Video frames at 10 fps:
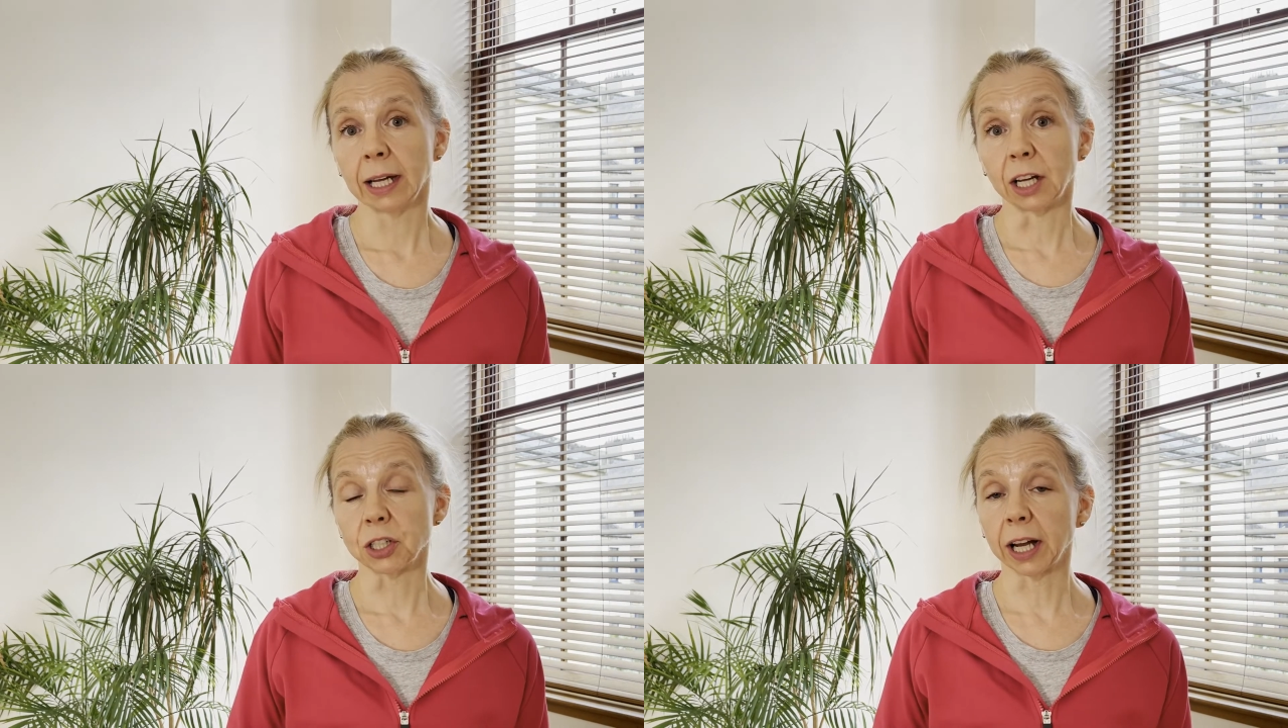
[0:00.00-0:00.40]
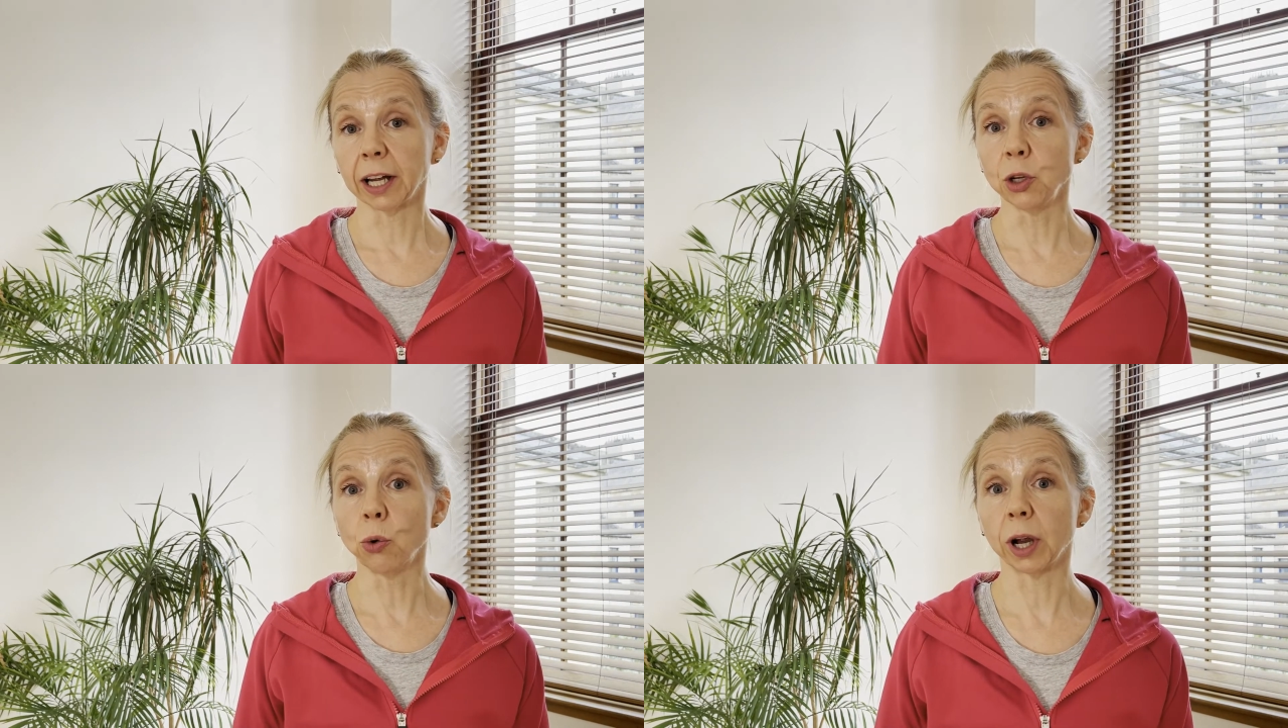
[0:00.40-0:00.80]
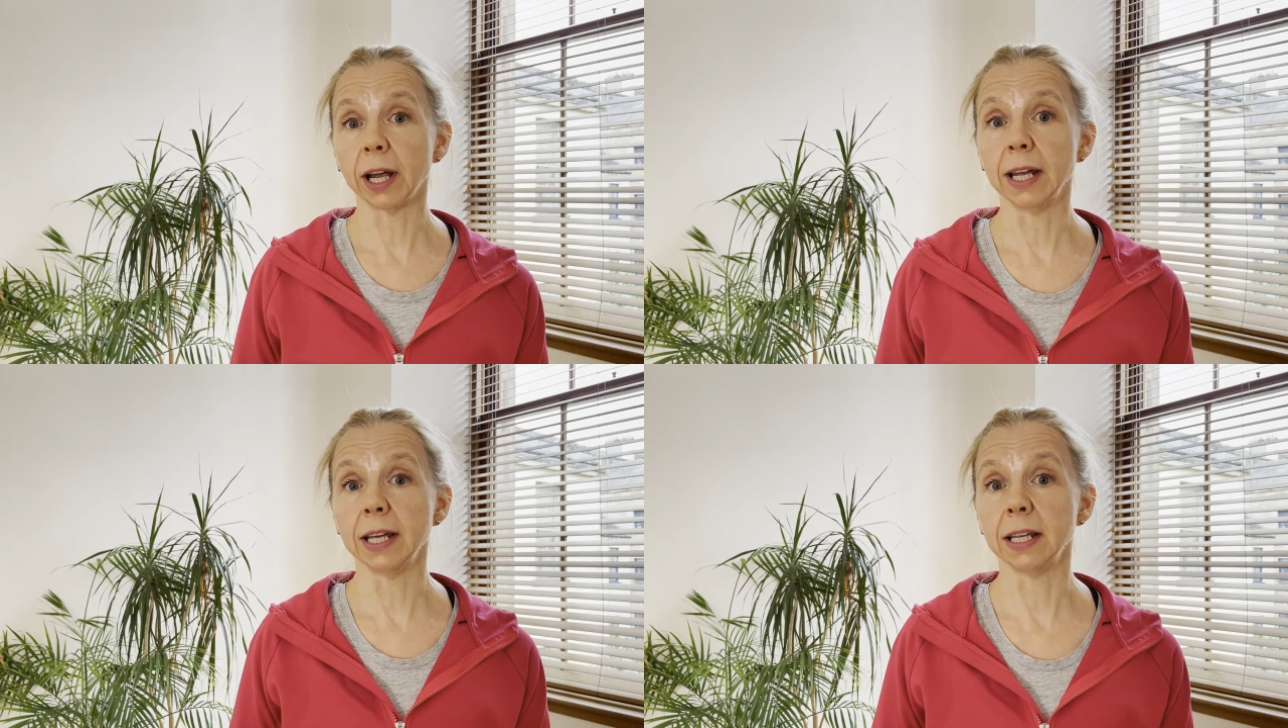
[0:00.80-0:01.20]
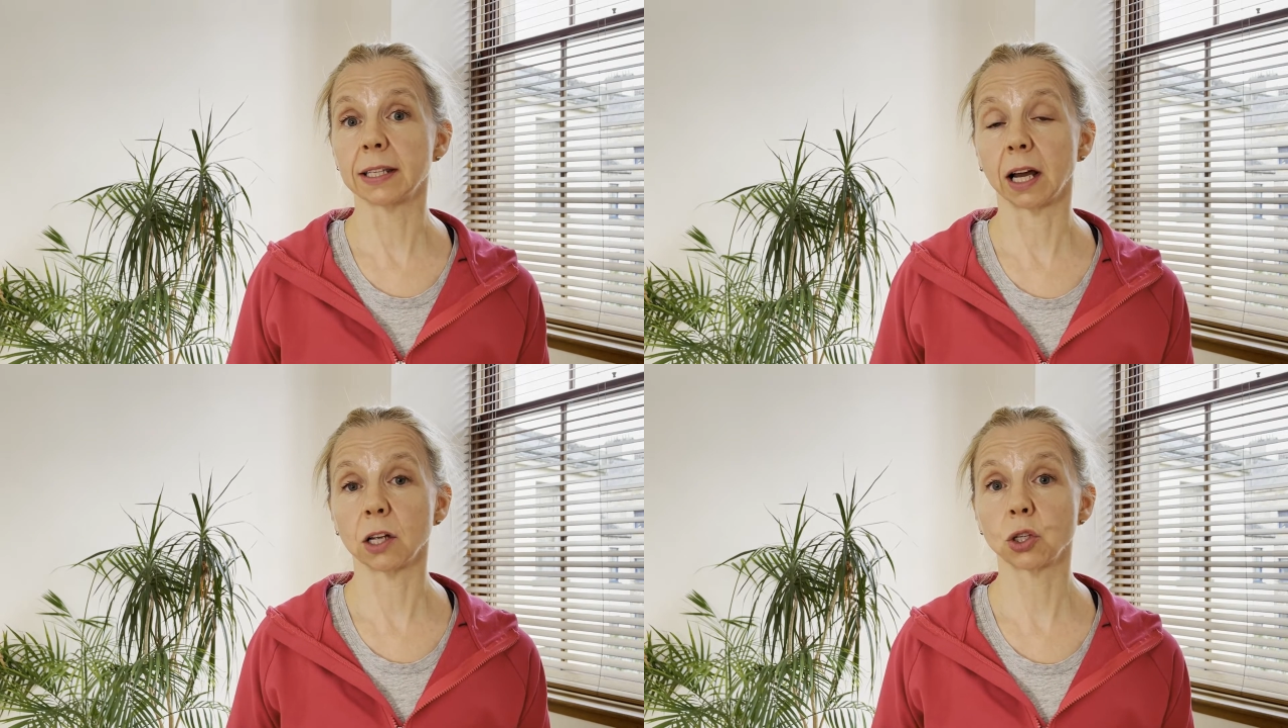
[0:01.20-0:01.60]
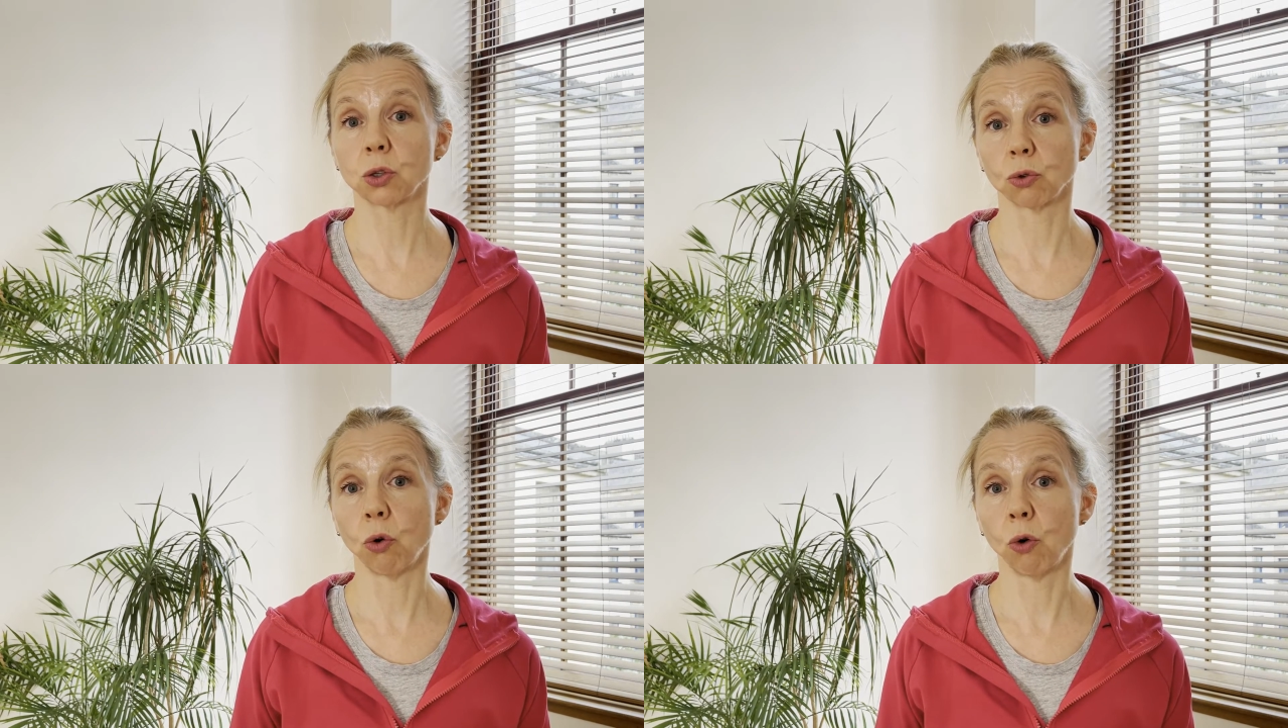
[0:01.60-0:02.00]
Ashtanga Yoga is a
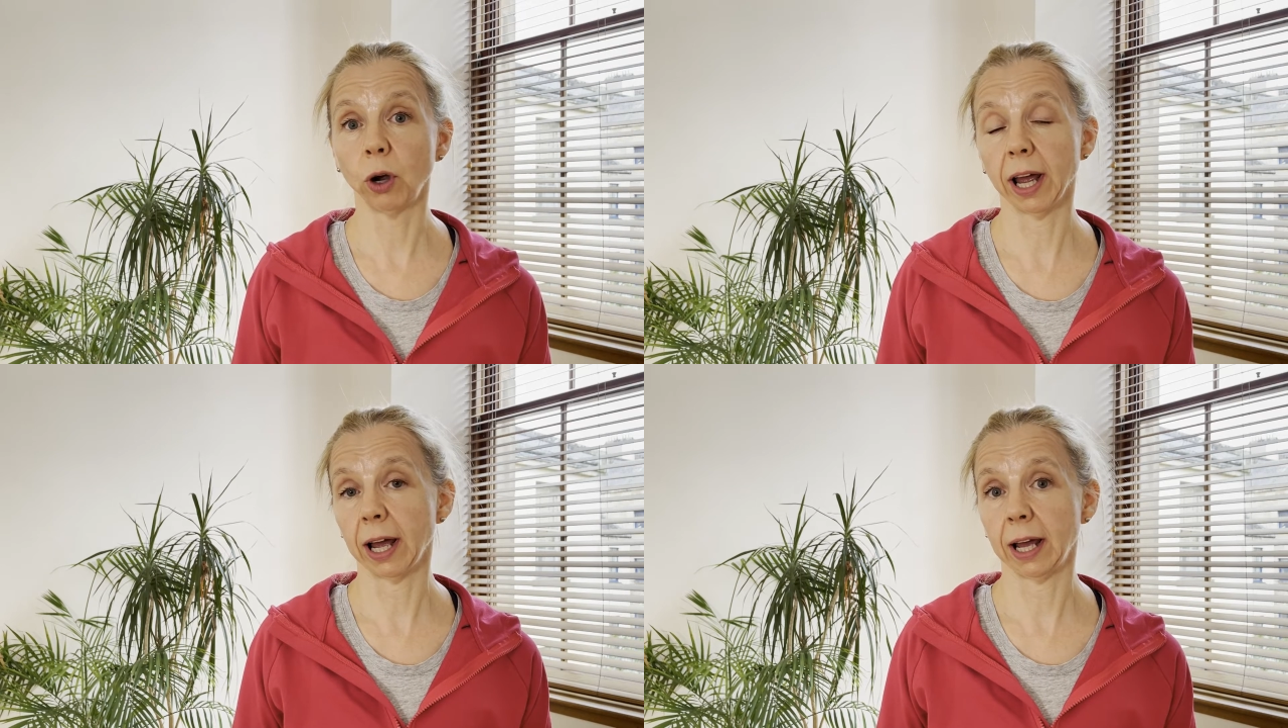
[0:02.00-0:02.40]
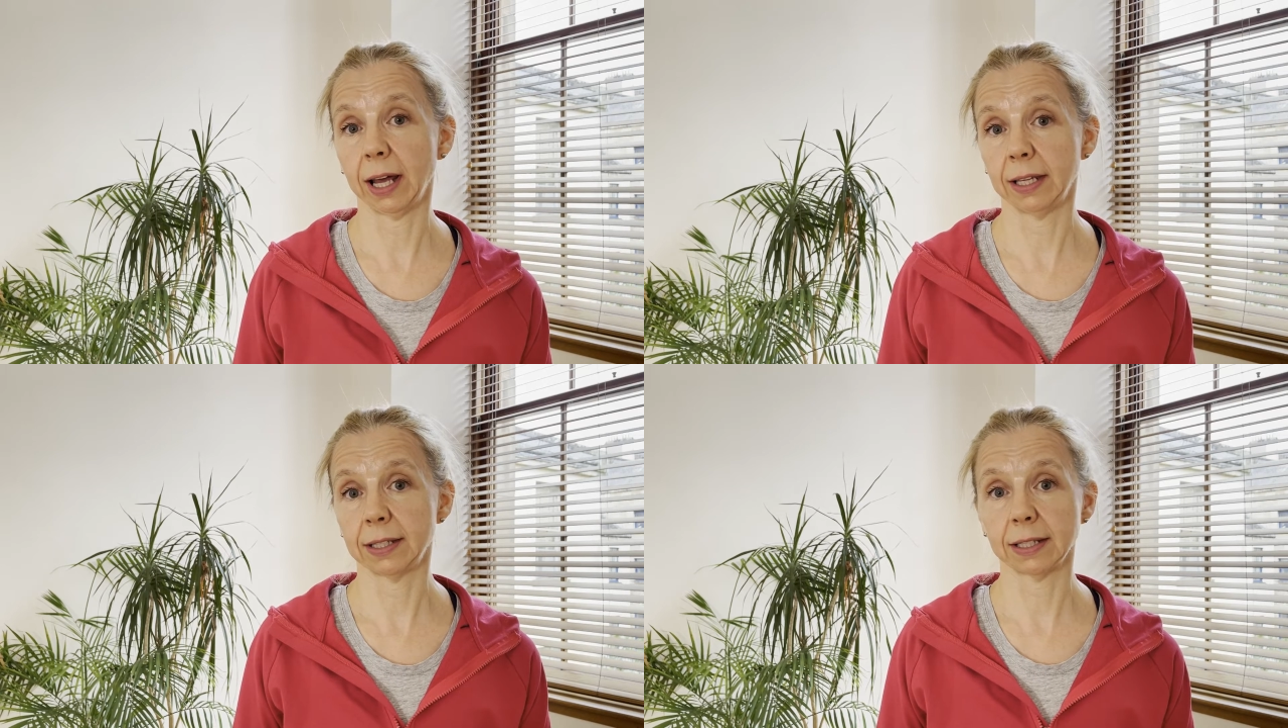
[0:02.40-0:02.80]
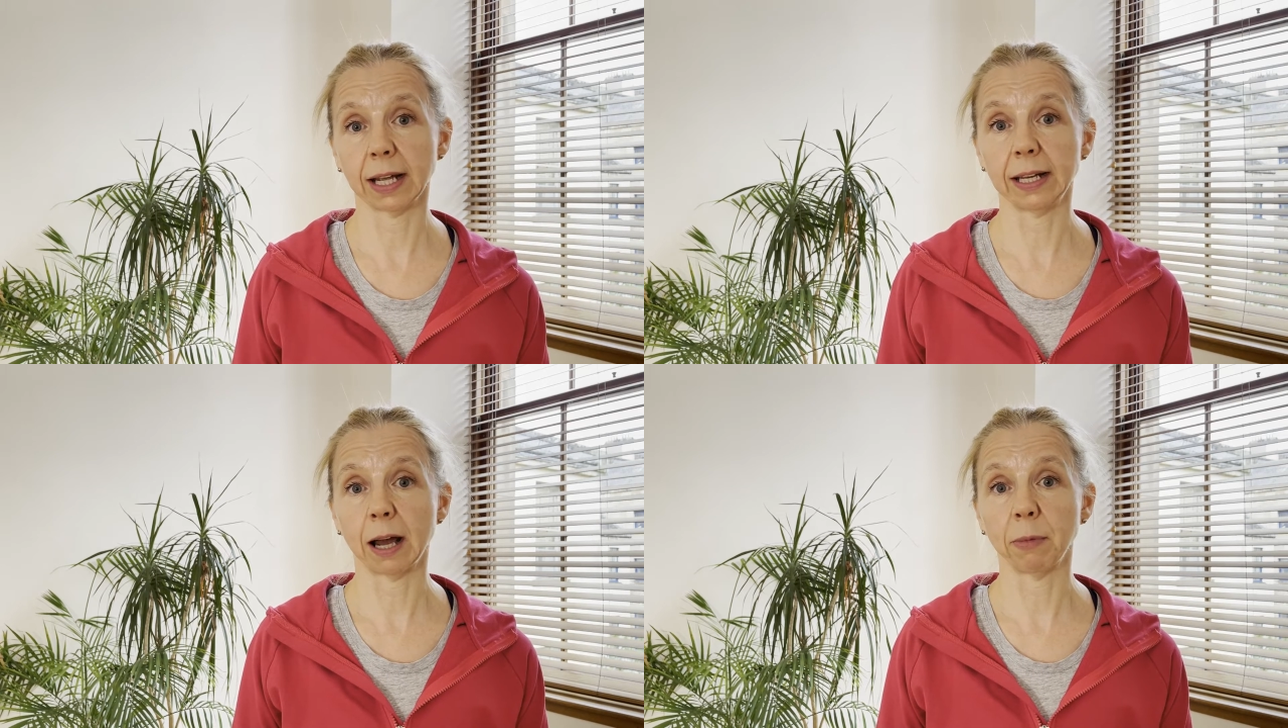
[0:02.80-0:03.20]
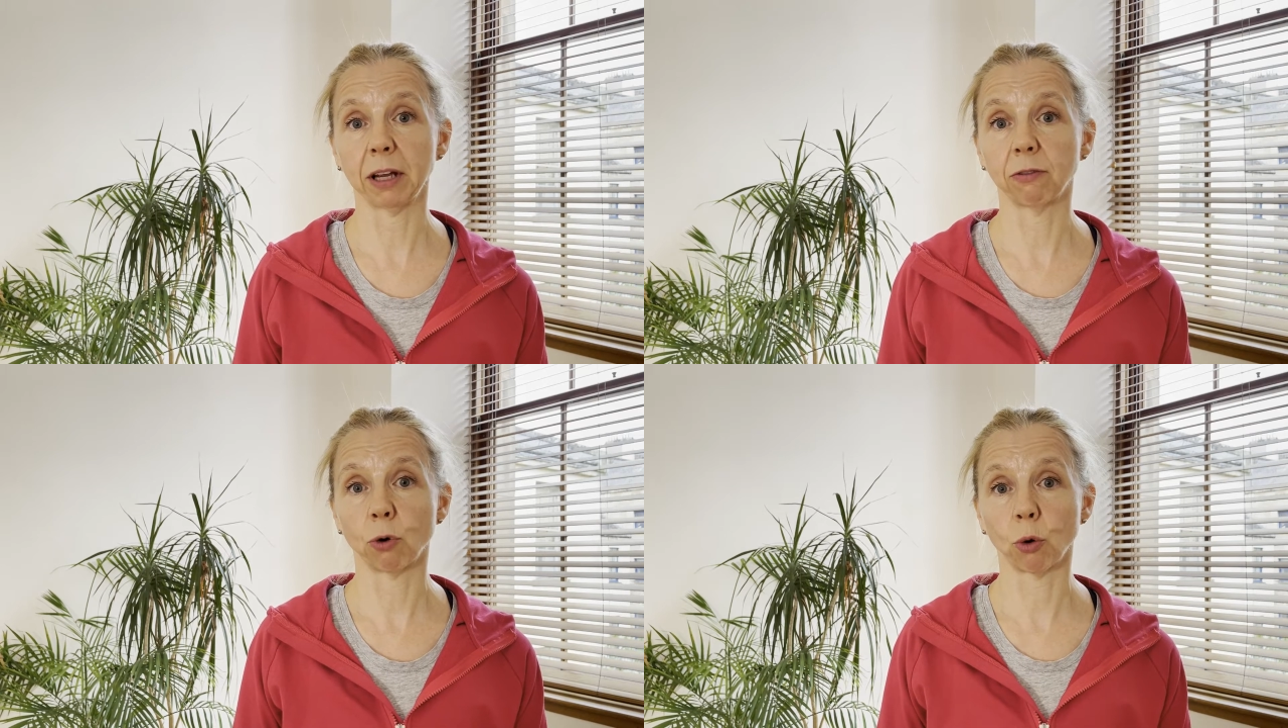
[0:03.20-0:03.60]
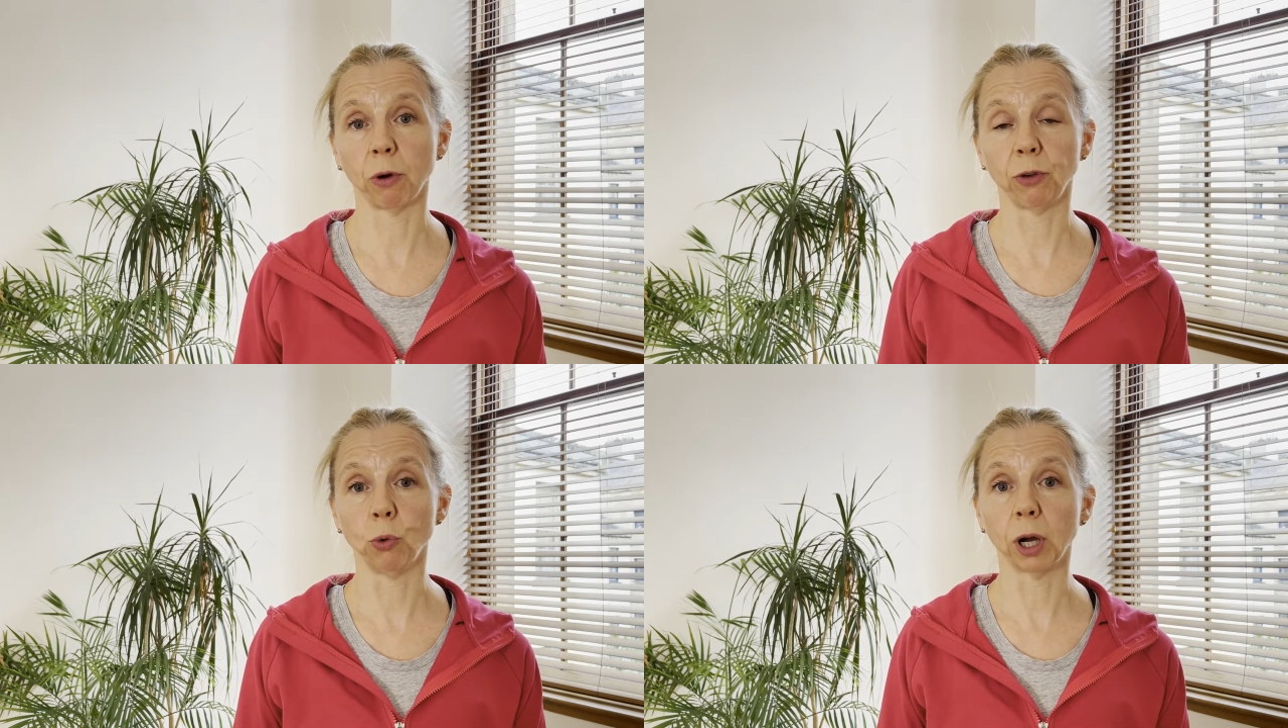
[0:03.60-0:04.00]
strong and dynamic form
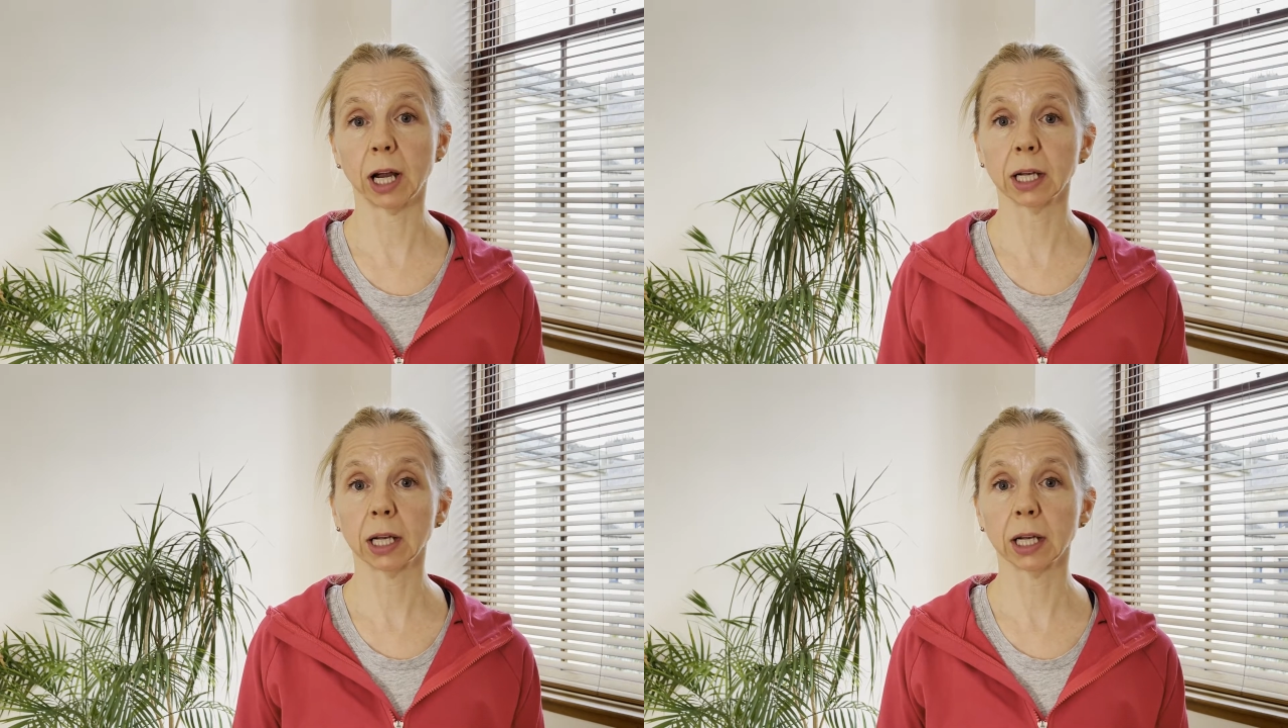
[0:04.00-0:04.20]
of yoga,